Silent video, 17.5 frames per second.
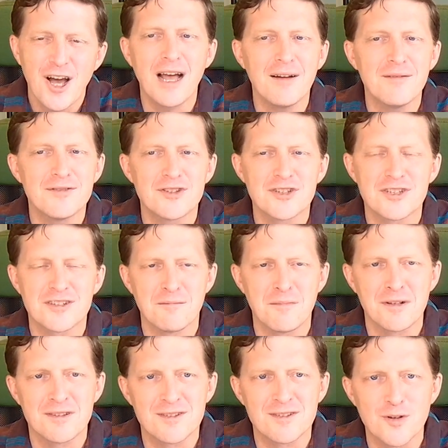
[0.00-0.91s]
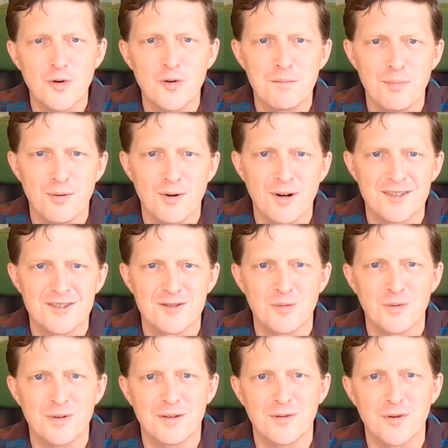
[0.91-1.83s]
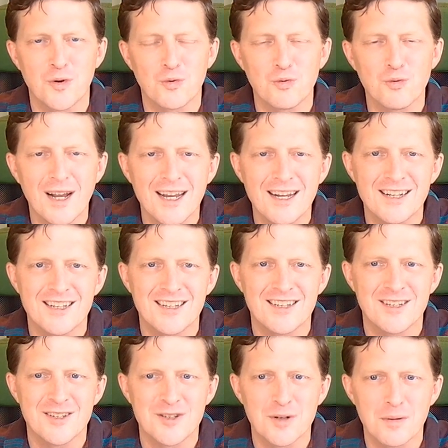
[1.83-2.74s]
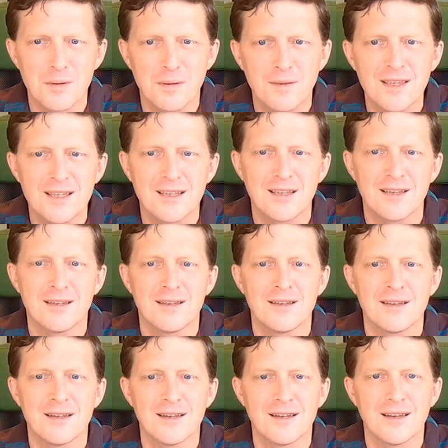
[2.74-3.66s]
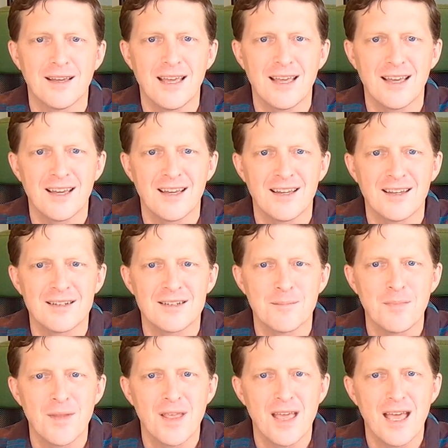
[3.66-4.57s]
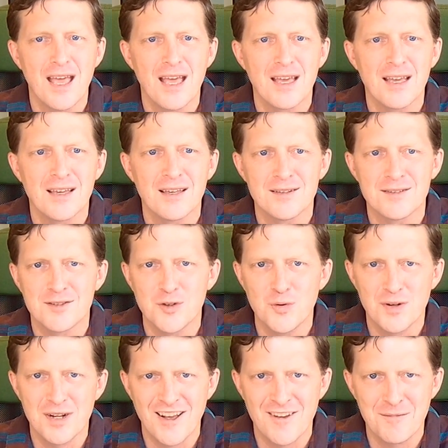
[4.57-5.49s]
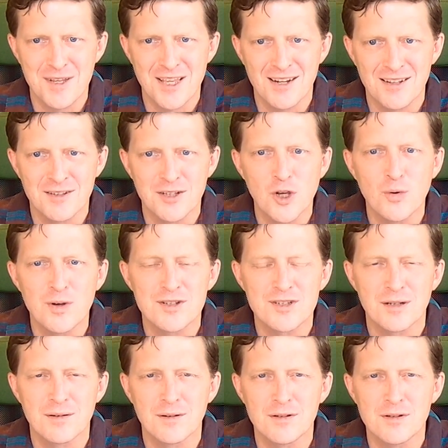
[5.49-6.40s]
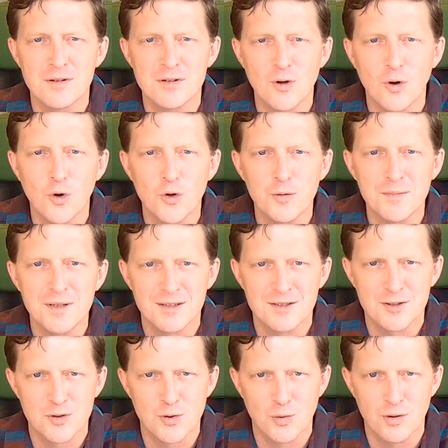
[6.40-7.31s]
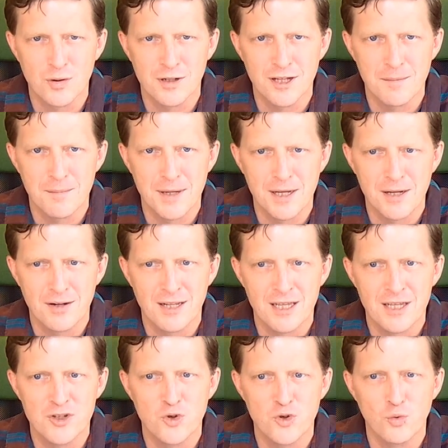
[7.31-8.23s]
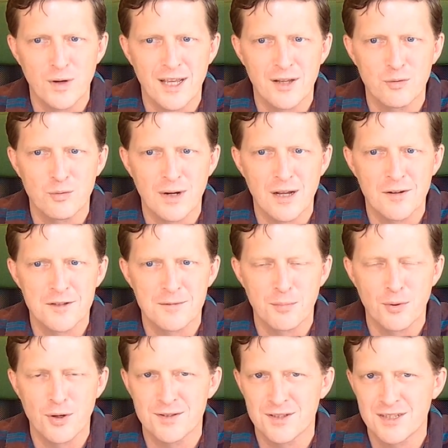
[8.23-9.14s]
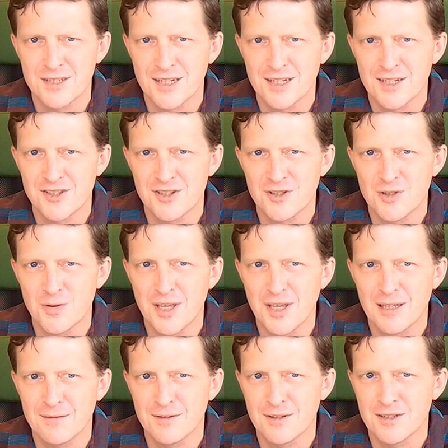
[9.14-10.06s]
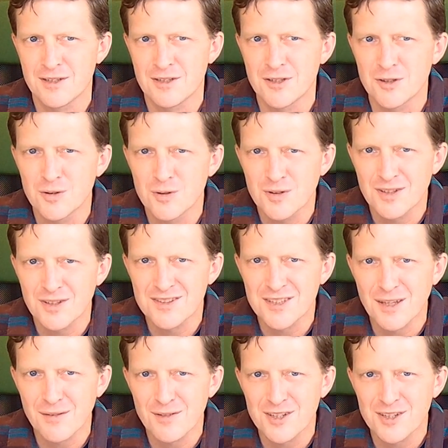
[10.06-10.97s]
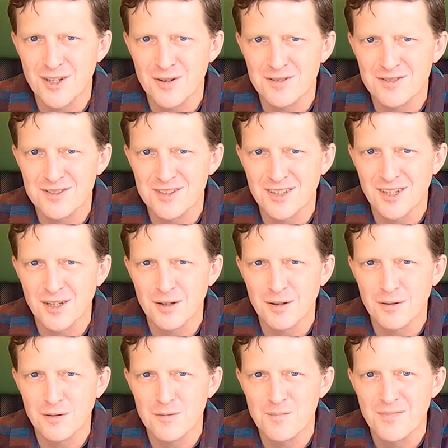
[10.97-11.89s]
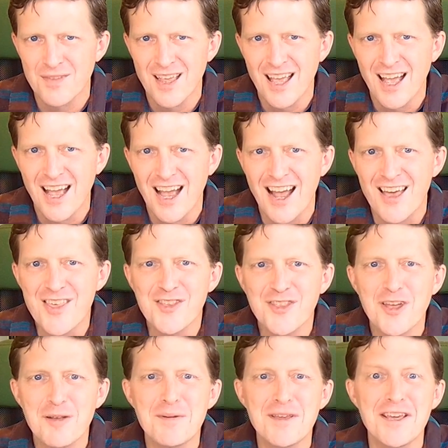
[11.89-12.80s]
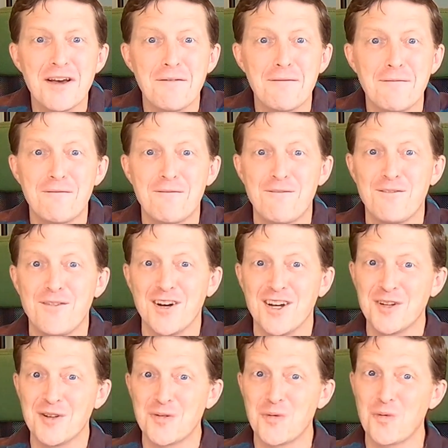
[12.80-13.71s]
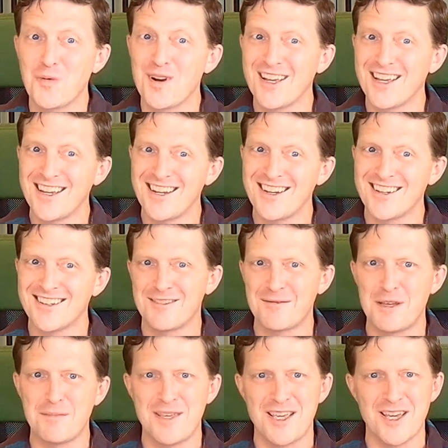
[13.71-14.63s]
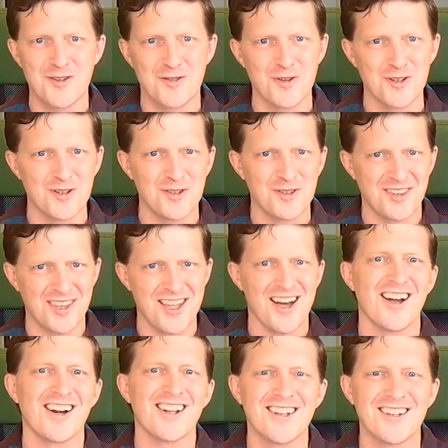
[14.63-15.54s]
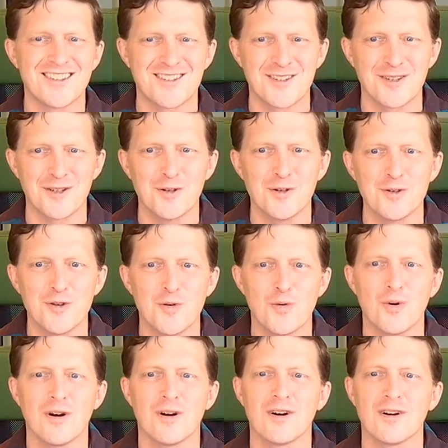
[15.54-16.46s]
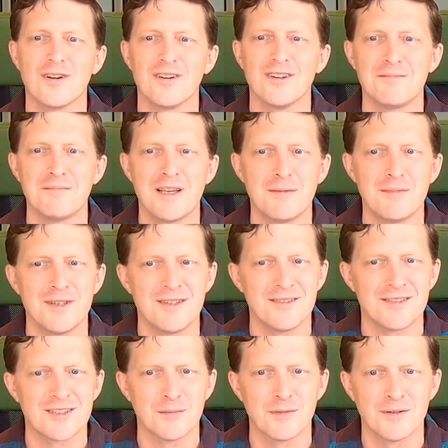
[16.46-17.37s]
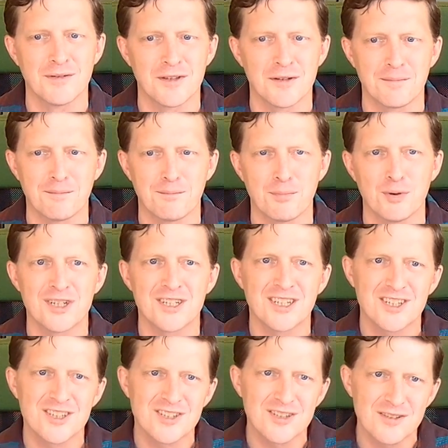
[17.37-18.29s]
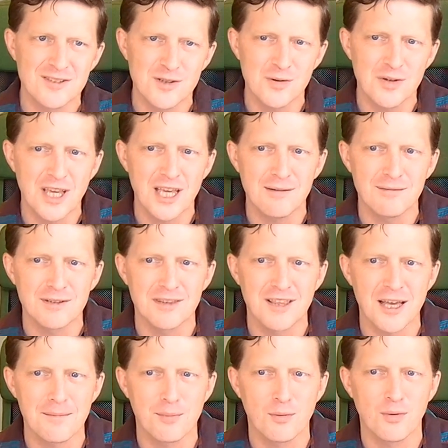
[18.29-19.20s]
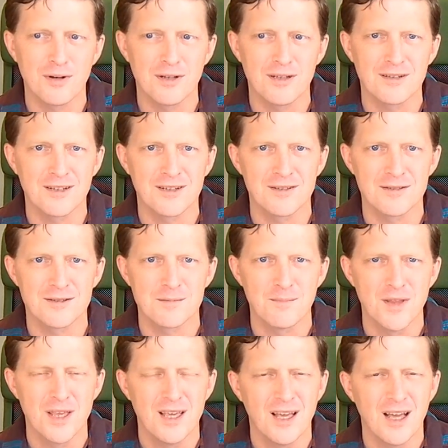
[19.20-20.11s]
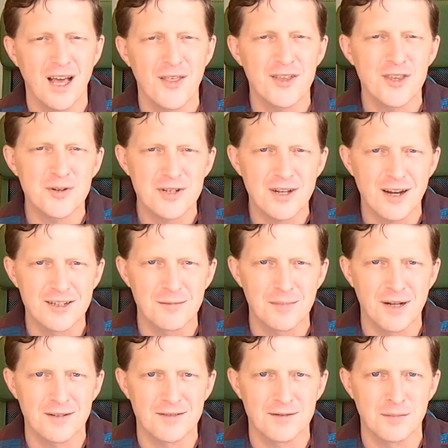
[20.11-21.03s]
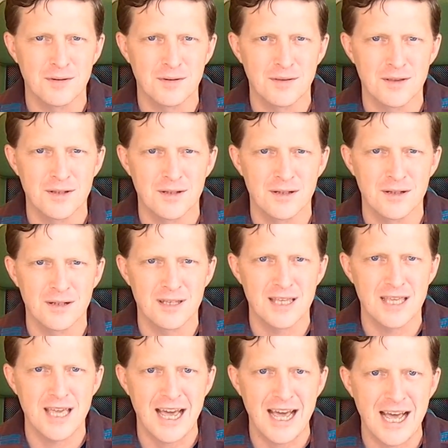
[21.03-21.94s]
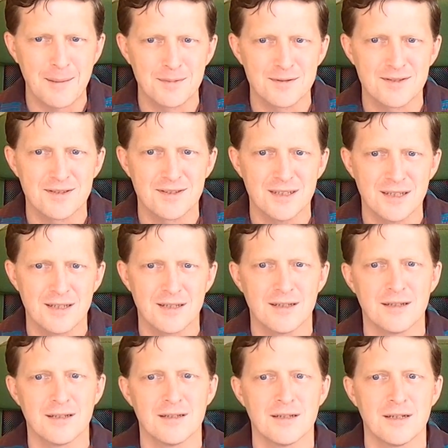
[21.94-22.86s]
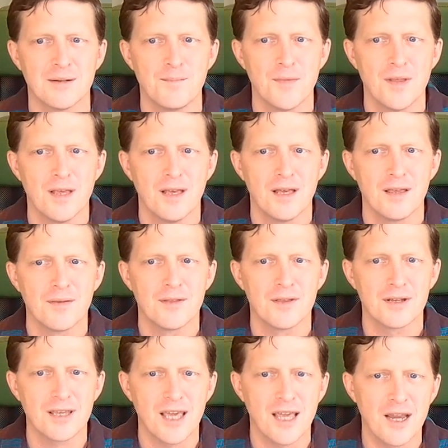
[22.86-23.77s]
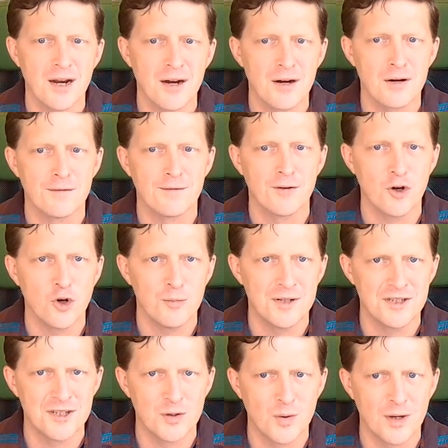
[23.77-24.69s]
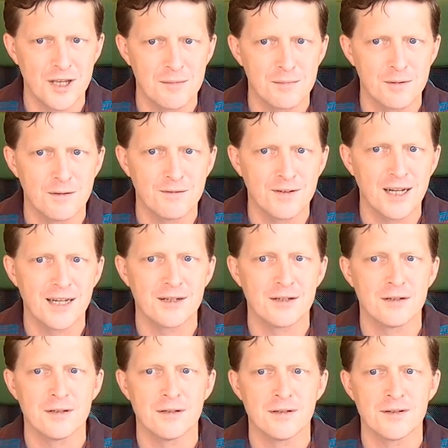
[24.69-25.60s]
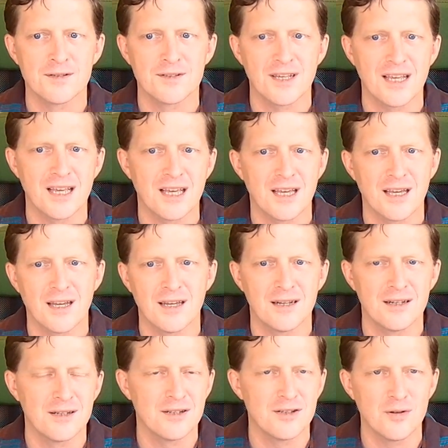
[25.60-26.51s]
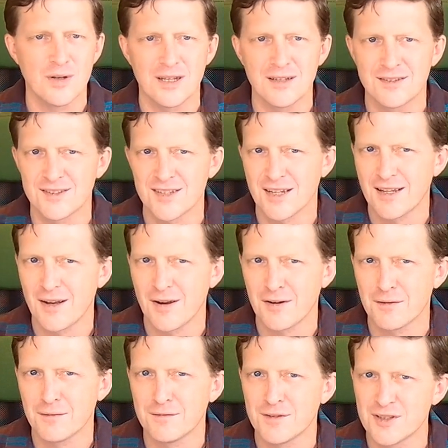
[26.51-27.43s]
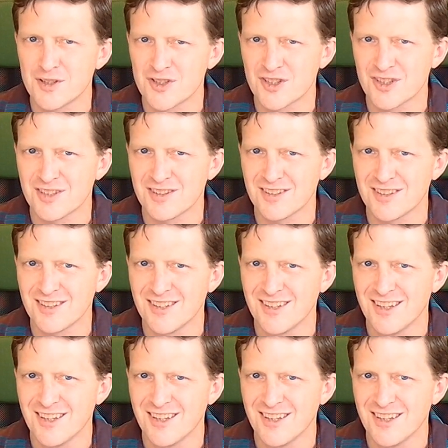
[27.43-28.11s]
I've just been so impressed with your writing and your thinking. And as you and I have been getting to know each other, you told me a story about a Grand Rounds presentation you gave at Duke 7 years ago. I think that'd be a fun way to maybe introduce the audience to who you are and maybe some of the predictions you gave at that point, because I think you talked about some of the gaps in the care for OBGYN providers, and you had sent out a vision.